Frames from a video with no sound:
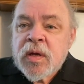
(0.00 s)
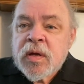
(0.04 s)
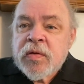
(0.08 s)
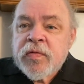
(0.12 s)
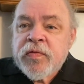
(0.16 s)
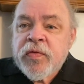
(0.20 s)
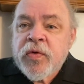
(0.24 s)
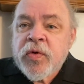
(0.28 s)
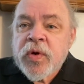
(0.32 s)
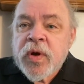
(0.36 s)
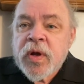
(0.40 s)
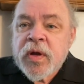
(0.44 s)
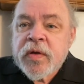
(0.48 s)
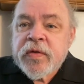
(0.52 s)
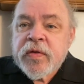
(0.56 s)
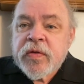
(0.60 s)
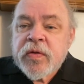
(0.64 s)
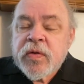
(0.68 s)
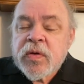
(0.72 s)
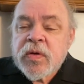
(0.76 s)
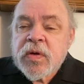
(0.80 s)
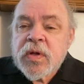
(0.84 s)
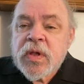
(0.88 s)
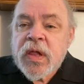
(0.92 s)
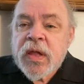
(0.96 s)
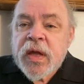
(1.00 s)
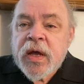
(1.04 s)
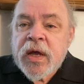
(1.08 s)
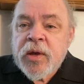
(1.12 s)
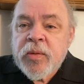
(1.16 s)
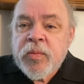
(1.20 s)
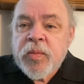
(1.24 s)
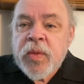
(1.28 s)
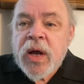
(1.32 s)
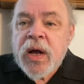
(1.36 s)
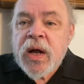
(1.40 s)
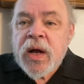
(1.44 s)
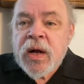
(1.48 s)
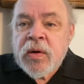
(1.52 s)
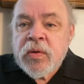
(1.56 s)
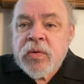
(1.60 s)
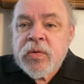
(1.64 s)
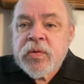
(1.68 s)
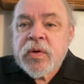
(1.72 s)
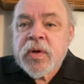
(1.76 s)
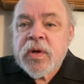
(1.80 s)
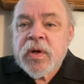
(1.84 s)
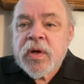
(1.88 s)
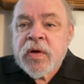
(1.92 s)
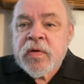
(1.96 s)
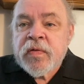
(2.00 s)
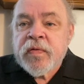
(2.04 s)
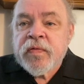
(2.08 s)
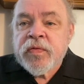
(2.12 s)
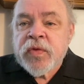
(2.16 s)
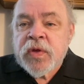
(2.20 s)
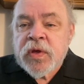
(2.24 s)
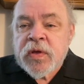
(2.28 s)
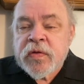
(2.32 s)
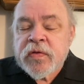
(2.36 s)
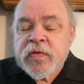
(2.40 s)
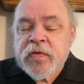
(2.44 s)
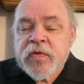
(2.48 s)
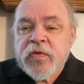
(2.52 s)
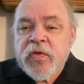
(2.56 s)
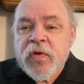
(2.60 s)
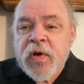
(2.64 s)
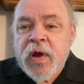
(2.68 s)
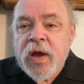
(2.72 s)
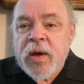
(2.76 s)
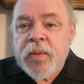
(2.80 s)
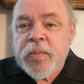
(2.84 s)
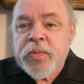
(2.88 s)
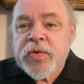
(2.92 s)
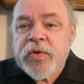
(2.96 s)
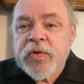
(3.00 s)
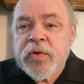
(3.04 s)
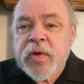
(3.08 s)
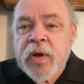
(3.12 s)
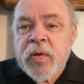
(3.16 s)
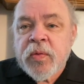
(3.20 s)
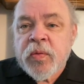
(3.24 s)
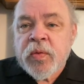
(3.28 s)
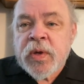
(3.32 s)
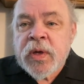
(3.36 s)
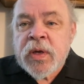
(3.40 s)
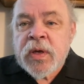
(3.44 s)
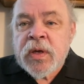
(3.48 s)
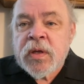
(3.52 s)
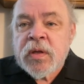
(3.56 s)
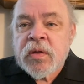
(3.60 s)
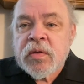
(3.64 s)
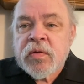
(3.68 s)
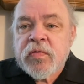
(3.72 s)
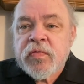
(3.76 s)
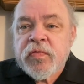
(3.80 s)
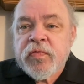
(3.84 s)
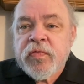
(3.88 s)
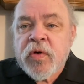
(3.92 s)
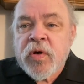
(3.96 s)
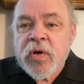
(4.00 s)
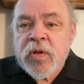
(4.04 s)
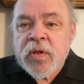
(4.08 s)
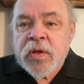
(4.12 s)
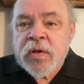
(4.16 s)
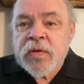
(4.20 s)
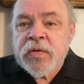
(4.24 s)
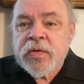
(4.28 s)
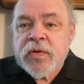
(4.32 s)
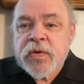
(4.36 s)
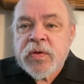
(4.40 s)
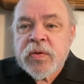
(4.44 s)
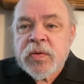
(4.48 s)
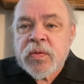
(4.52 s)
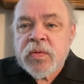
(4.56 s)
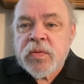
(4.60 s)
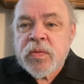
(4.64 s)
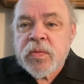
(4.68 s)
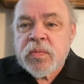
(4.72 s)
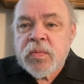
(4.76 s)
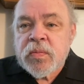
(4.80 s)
for us to climb out of these traps that we fall into.